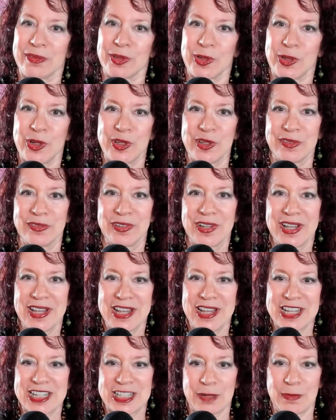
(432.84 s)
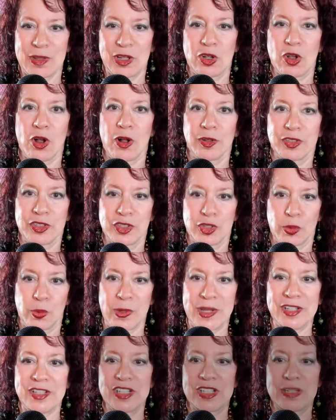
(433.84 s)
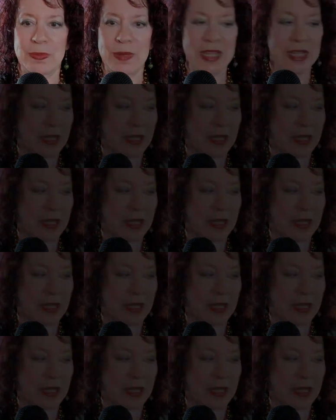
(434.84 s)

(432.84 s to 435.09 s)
heard of something called twin speak?